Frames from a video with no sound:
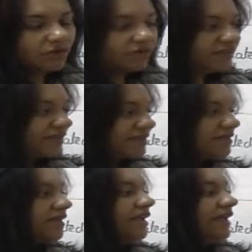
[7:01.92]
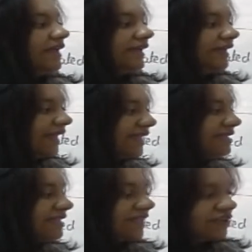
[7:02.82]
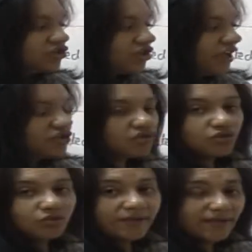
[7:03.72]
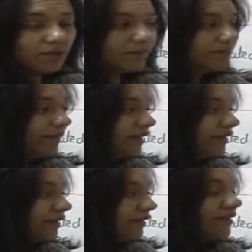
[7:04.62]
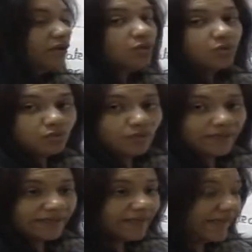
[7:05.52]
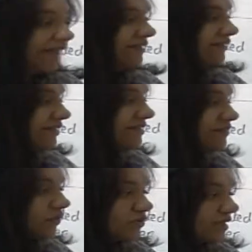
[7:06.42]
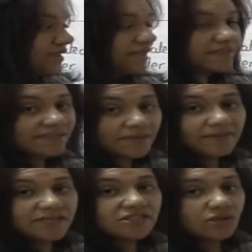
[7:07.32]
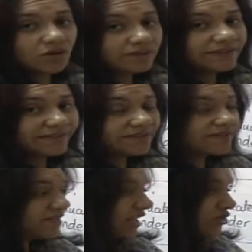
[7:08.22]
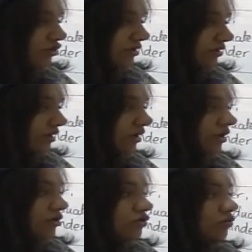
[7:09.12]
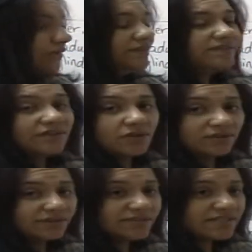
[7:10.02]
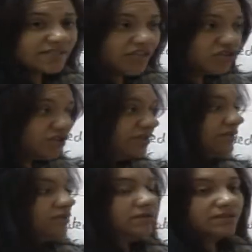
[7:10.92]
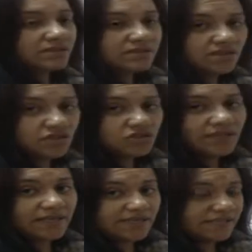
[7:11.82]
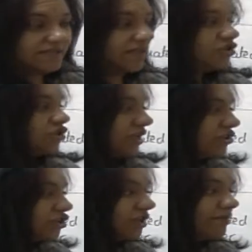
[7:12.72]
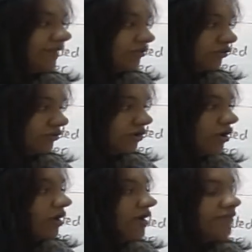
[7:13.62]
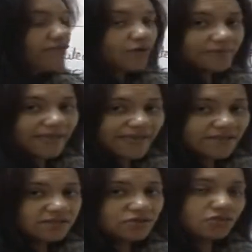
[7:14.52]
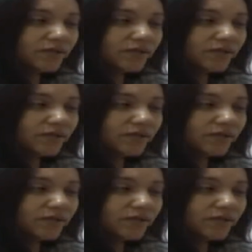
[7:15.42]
of this? Gas can change to liquid by cooling, and this process, its name is condensation. So what is the condensation? Condensation is changing matter from gas to